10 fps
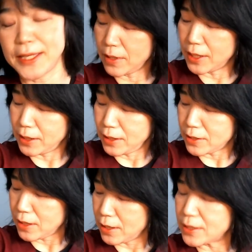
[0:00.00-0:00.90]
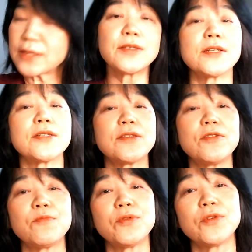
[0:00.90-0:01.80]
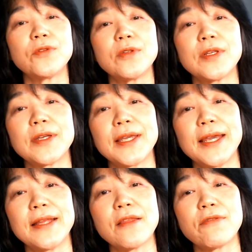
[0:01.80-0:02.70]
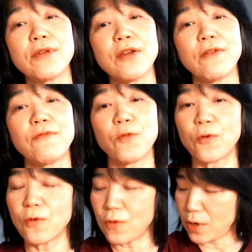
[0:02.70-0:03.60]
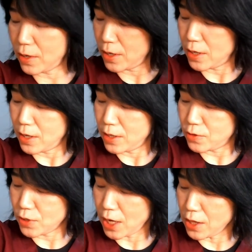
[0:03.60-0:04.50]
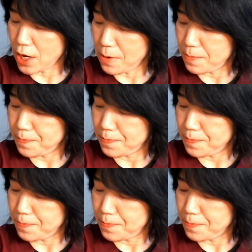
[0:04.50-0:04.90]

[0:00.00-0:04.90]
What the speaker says: At least I suggest you get 3 or 4 together.